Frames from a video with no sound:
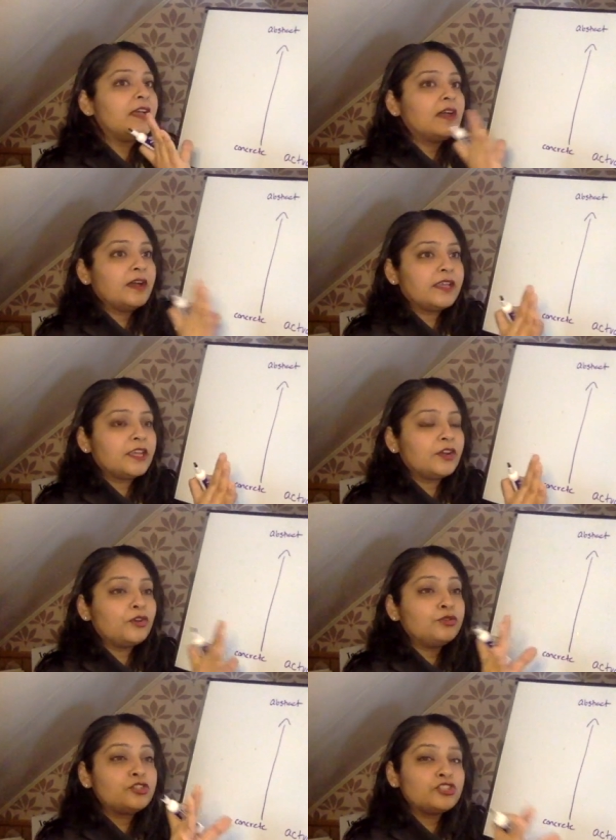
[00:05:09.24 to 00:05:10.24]
a kiddo
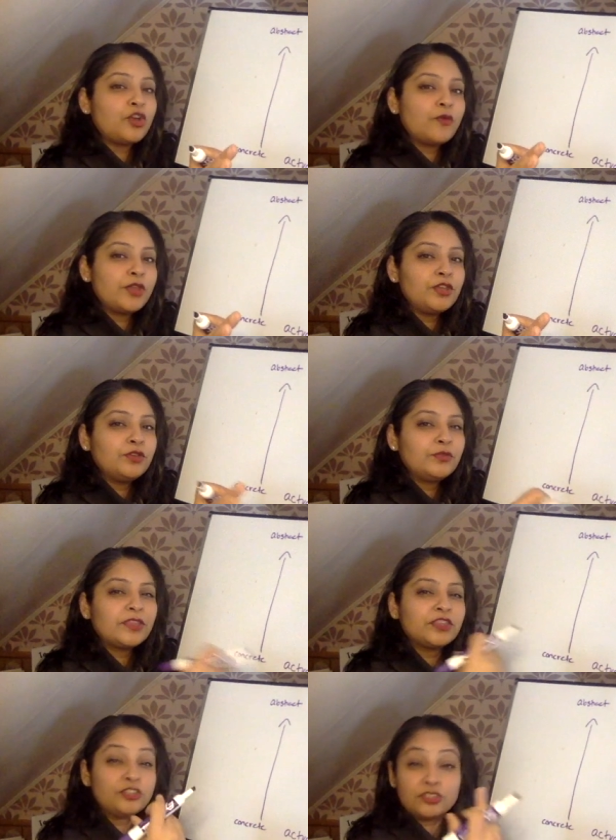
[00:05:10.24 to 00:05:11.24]
who's showing you that
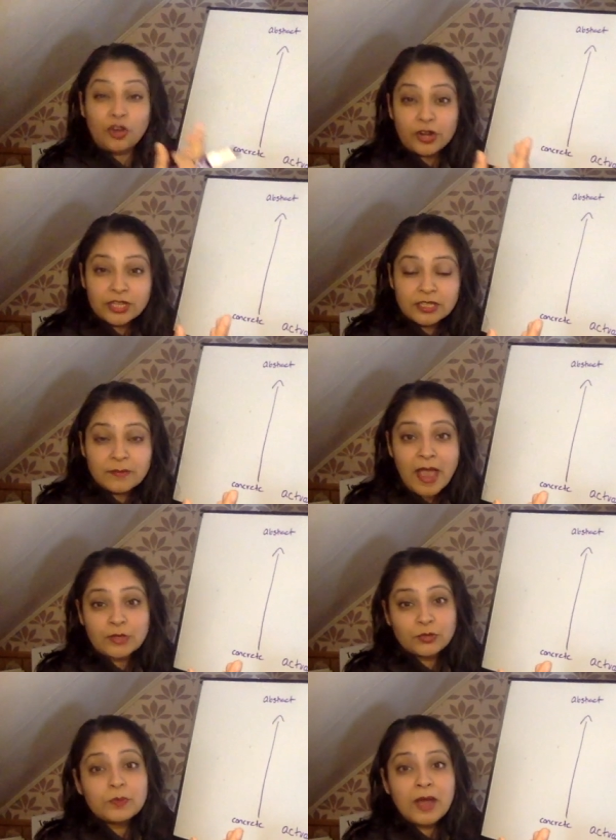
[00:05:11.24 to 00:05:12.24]
they're starting to match
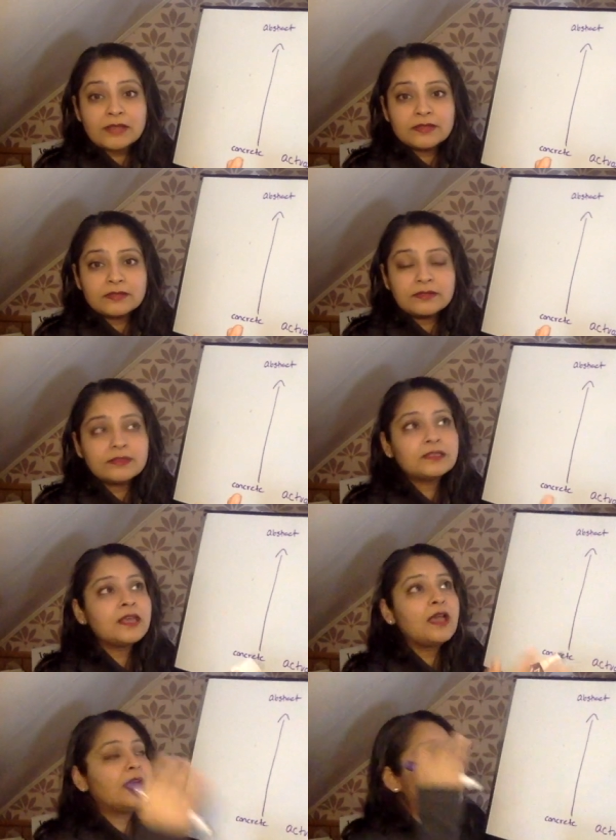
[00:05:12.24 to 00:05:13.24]
with puzzles,
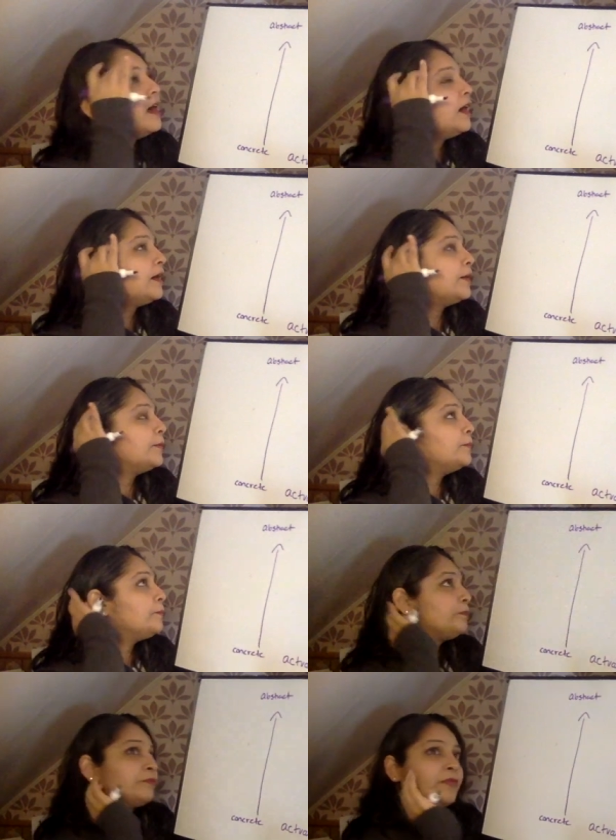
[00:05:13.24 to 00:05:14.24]

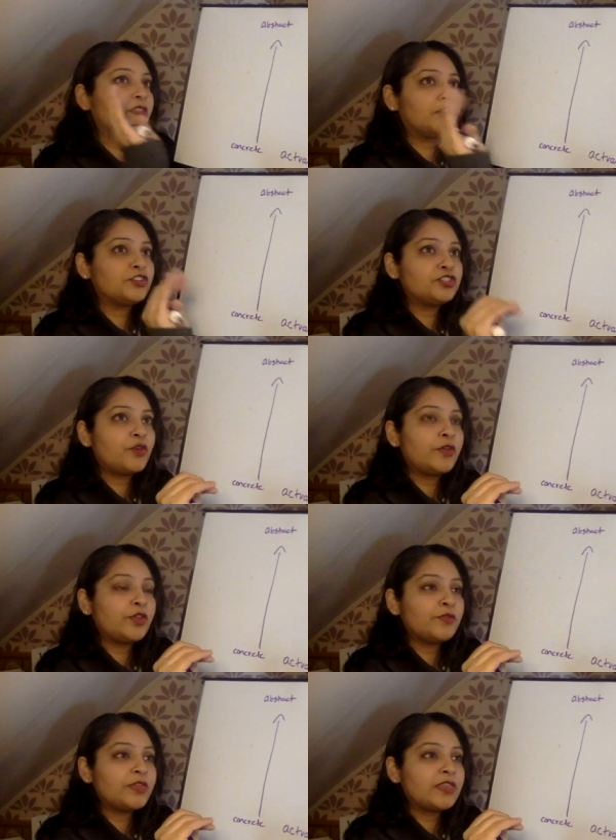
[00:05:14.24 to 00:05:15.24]
they're showing
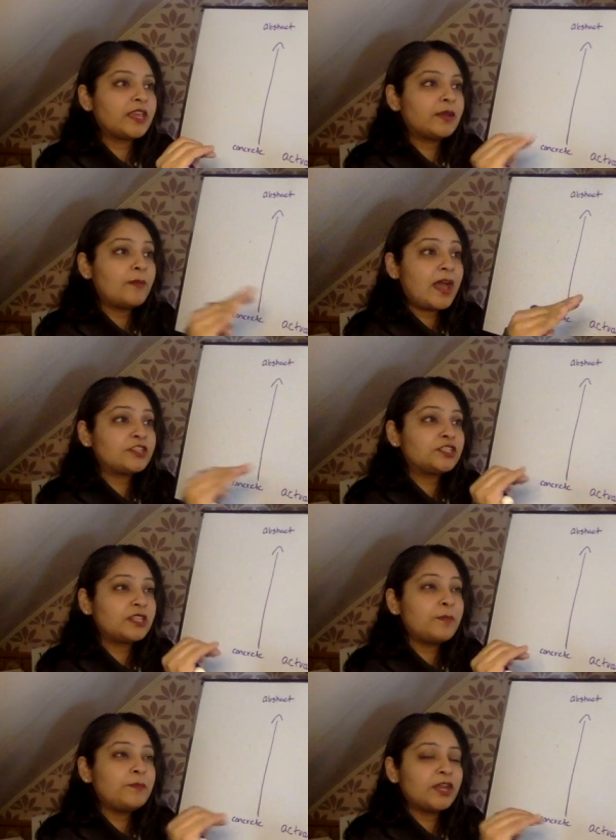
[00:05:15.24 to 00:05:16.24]
you that they can match
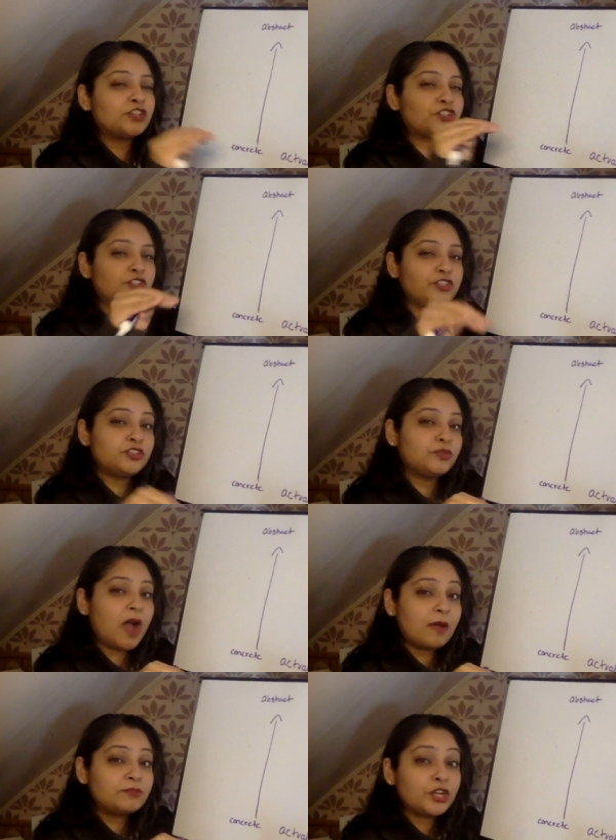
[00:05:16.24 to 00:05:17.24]
some pictures to
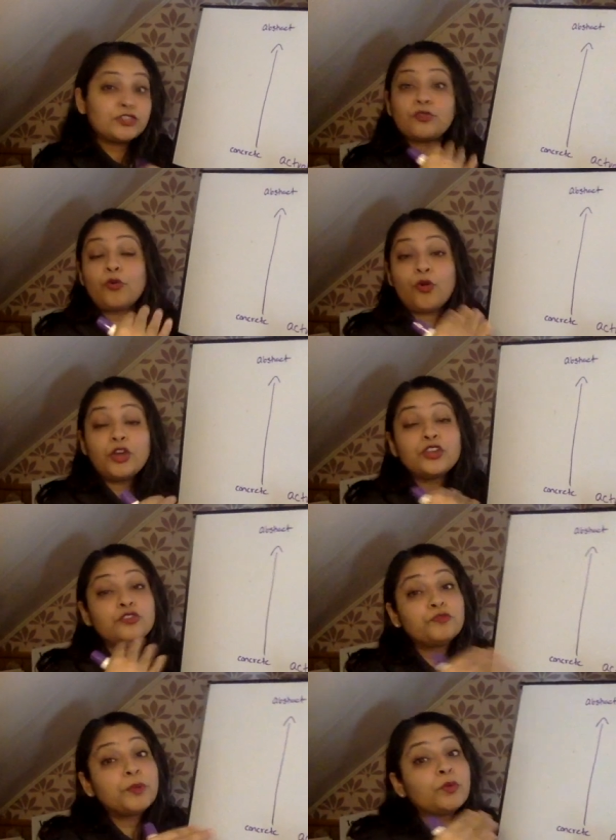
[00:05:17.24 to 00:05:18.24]
objects, or
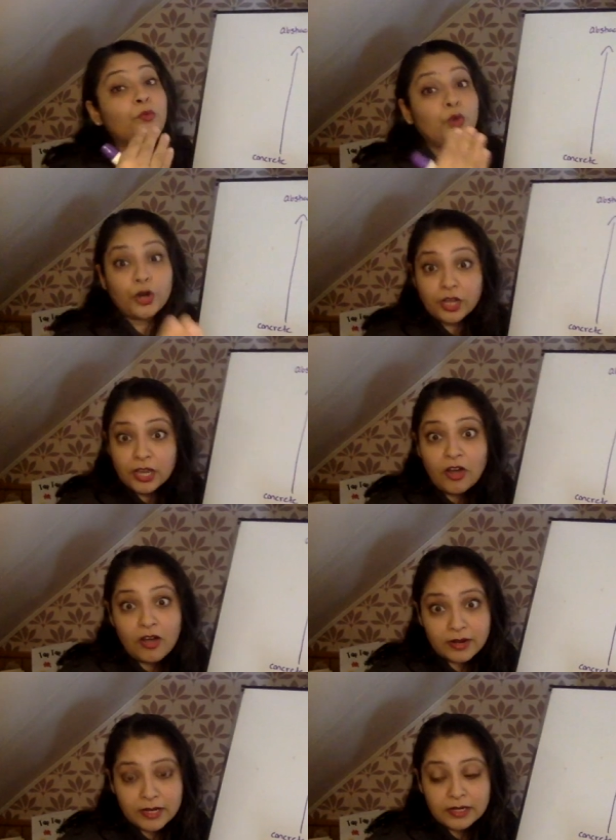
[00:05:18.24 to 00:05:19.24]
you've been working
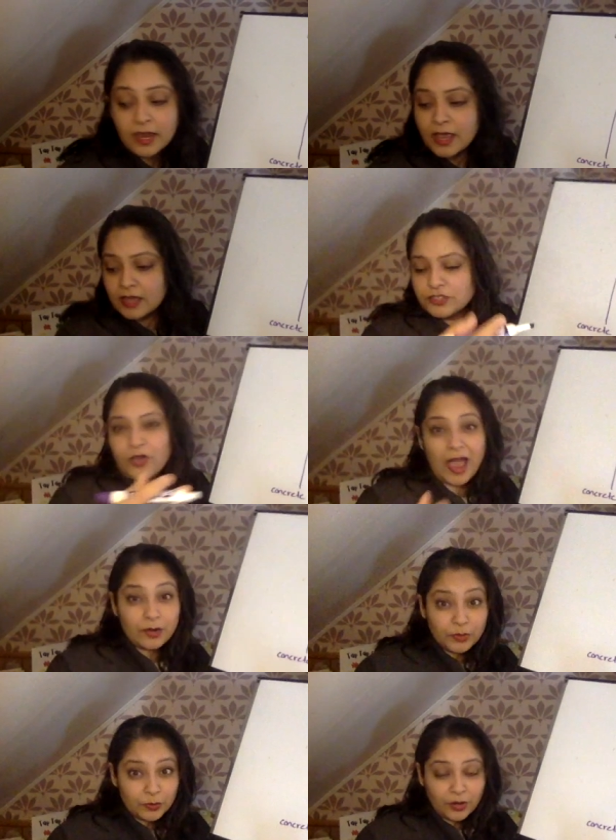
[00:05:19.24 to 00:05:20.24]
on it. So how do
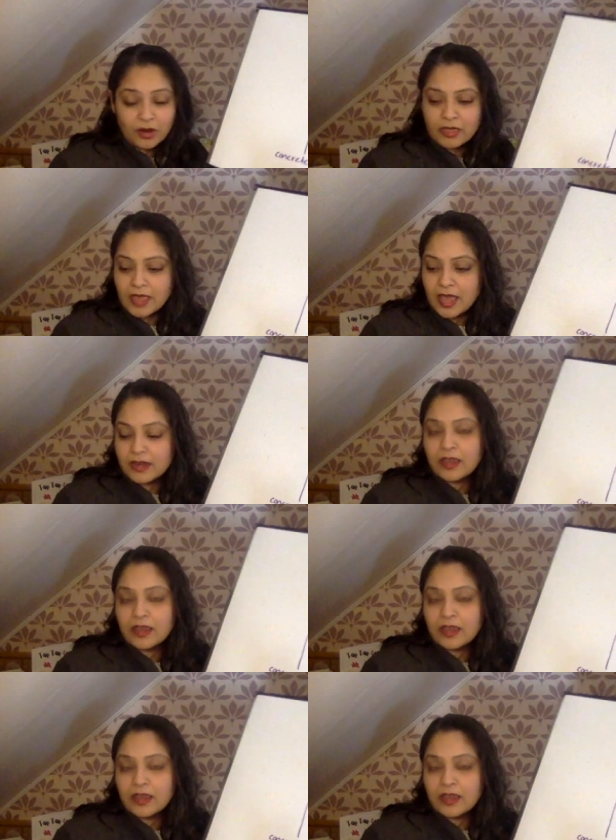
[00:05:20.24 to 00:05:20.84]
we work on that?